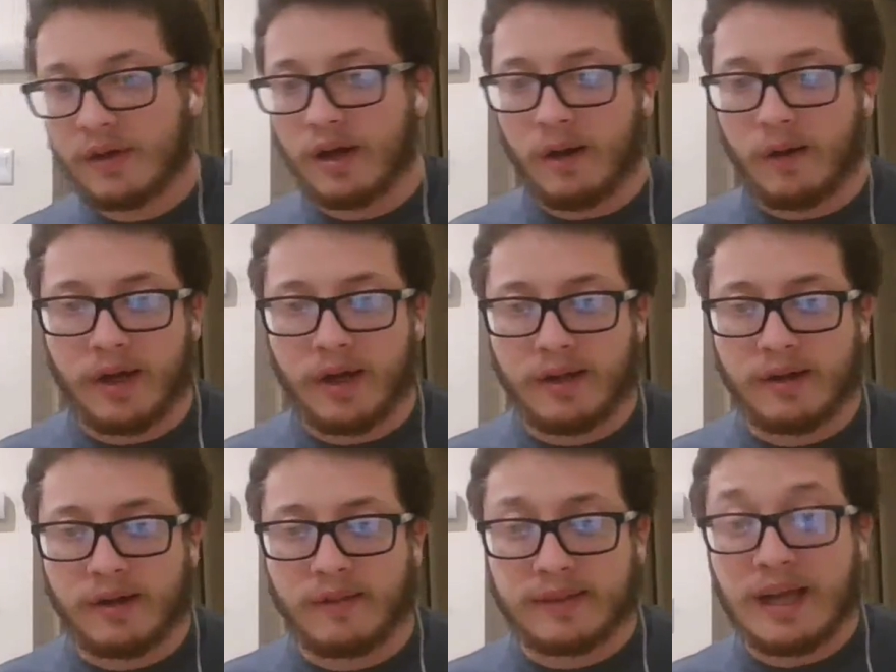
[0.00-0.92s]
You know,
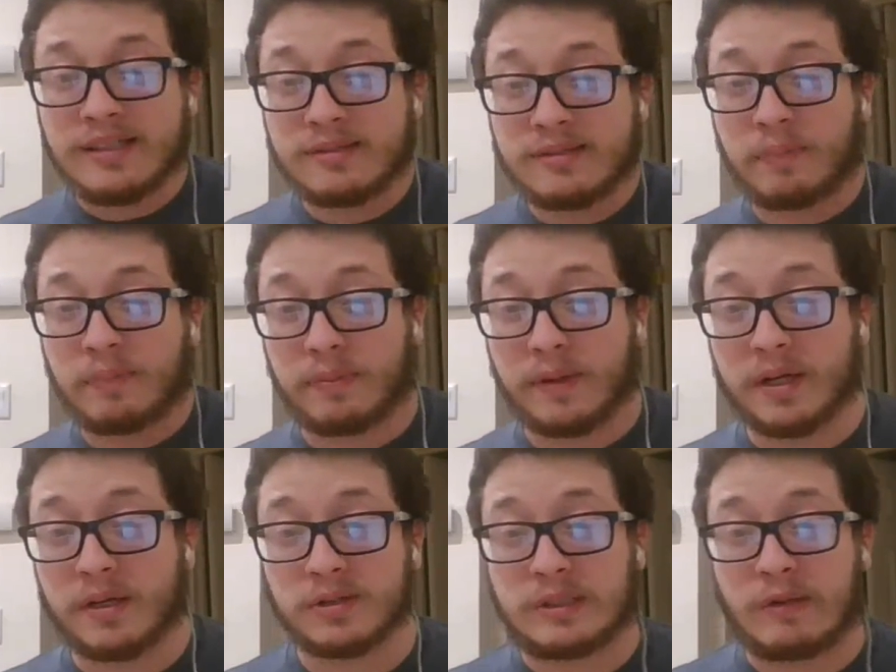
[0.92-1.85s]
and like that's
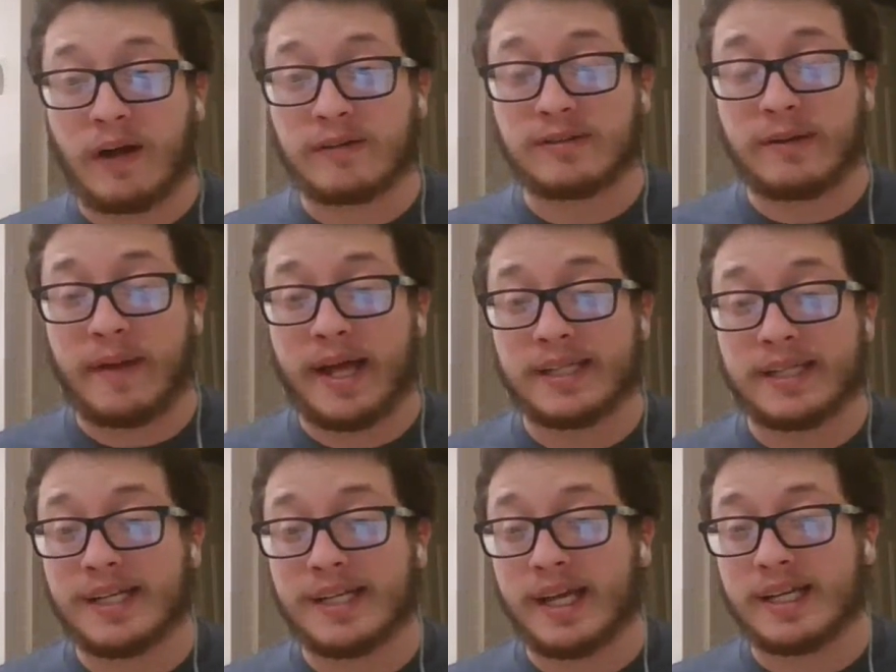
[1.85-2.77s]
pretty close to a 5-star
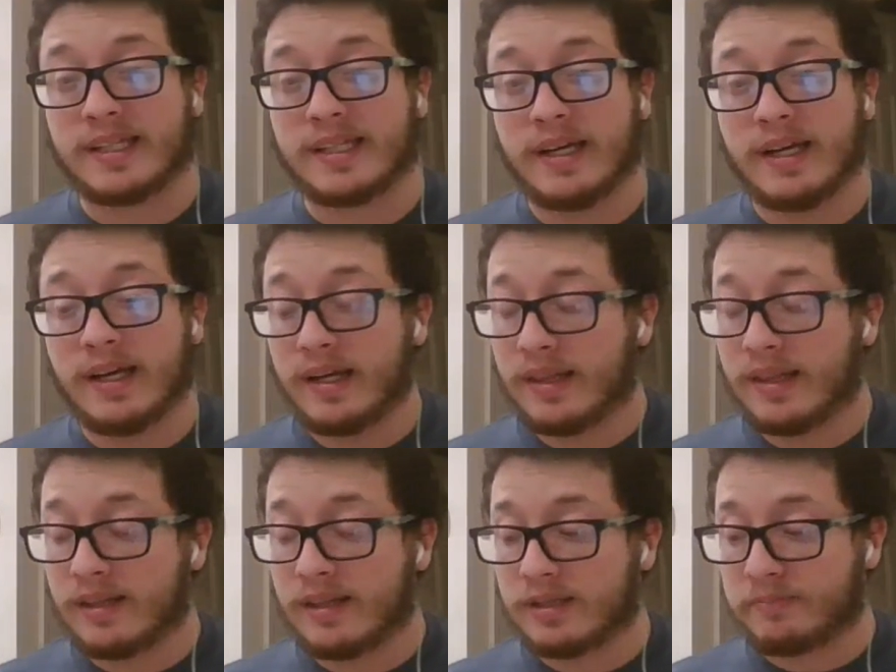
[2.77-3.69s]
match, and
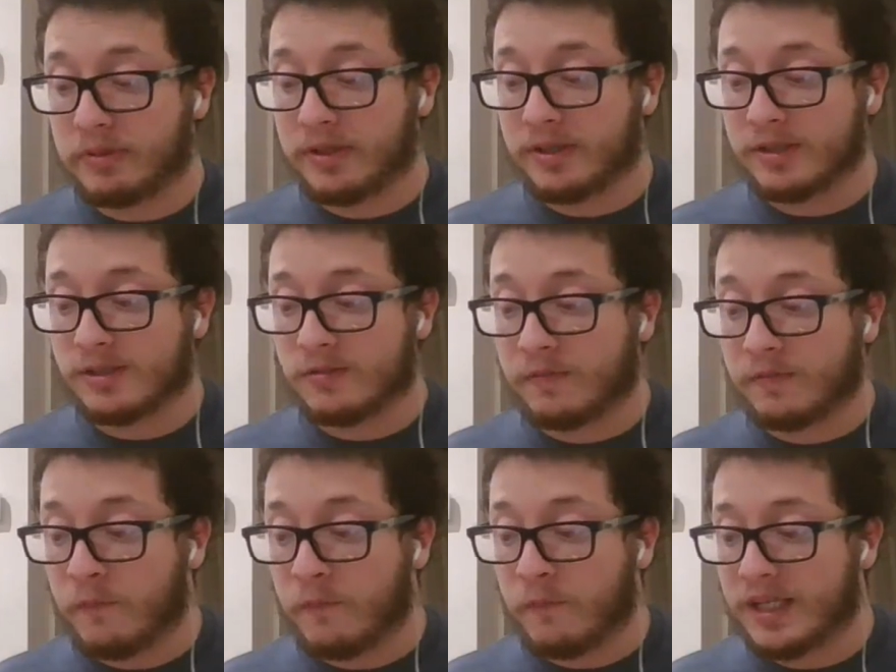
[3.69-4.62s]
that's pretty good.
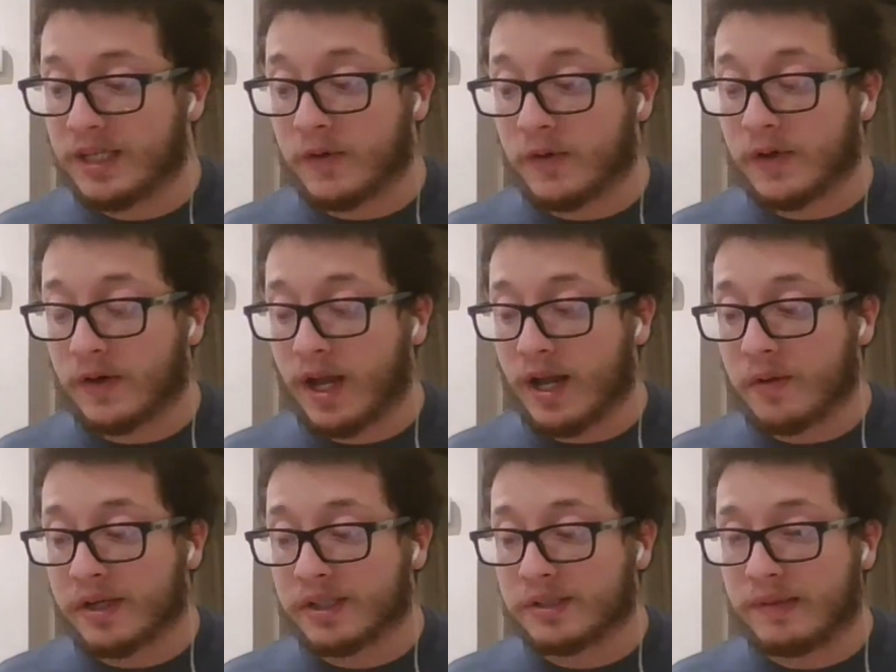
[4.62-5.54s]
So for me, Johnny
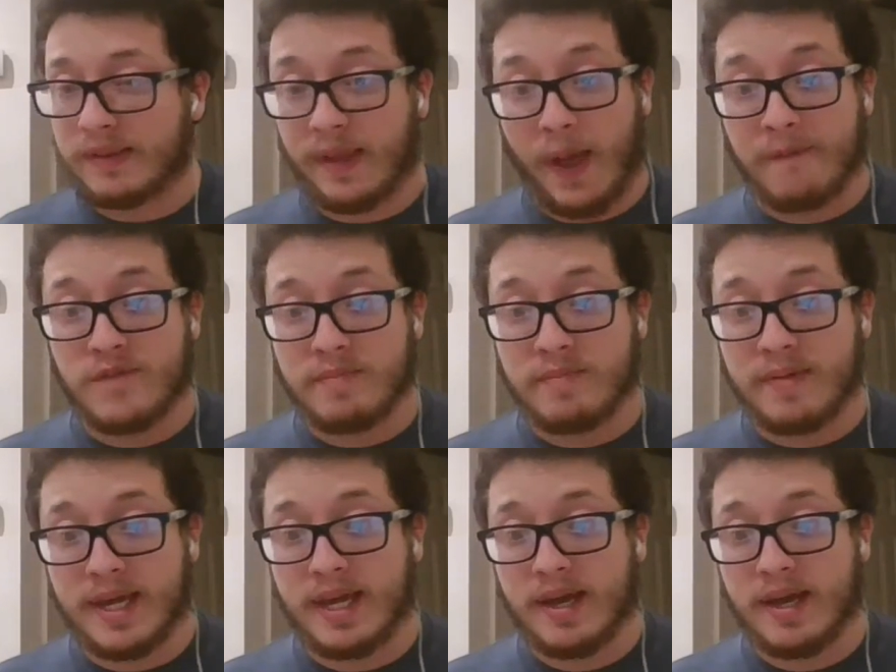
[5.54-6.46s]
Gargano has been the
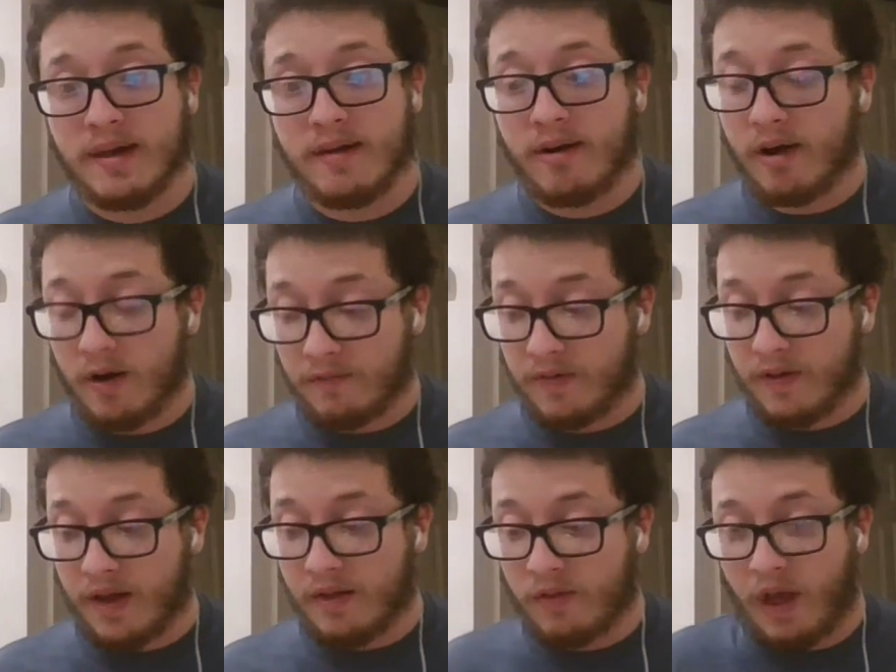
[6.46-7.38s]
MVP
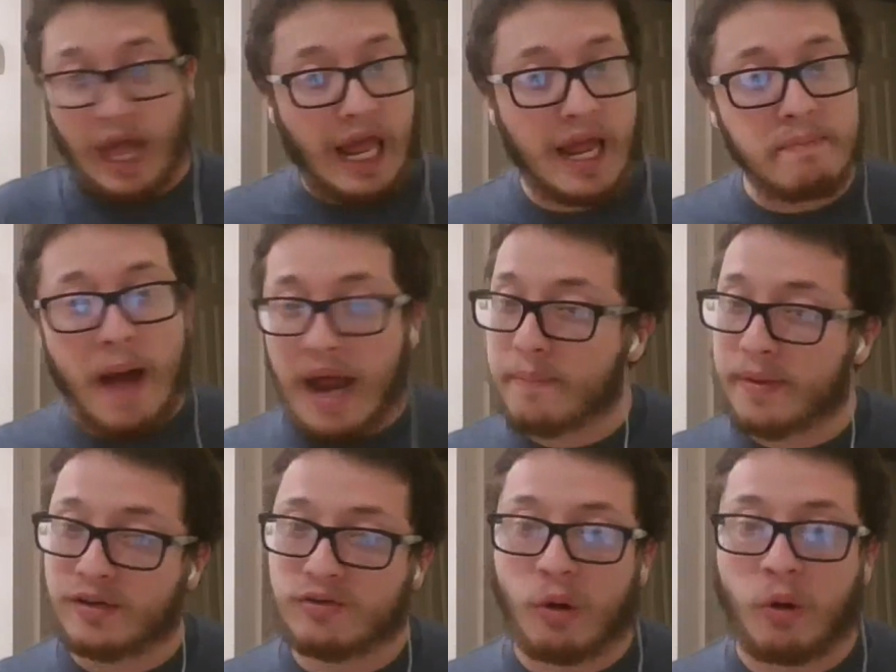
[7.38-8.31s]
of, in my
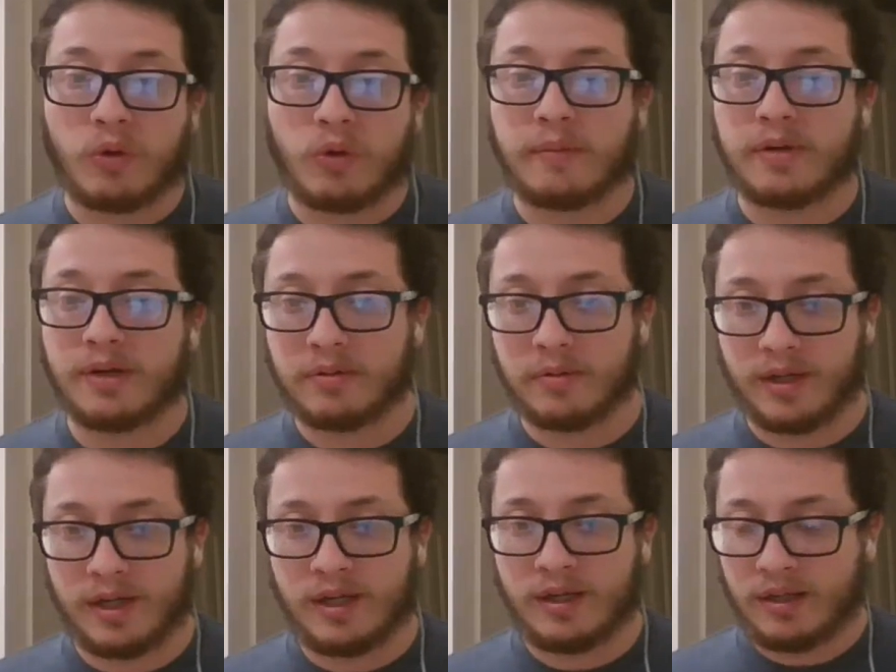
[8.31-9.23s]
opinion, the whole
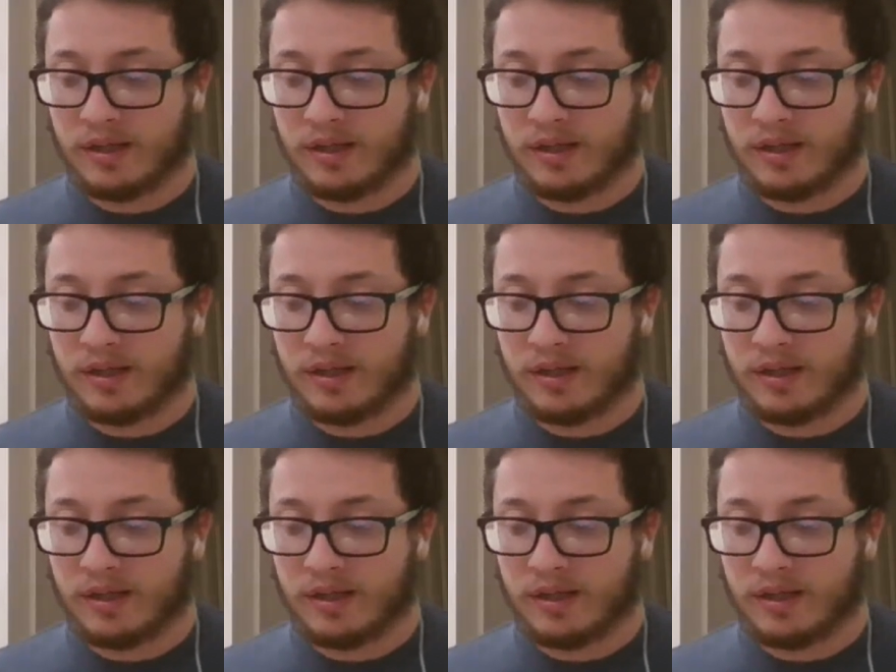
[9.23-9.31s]
WWE.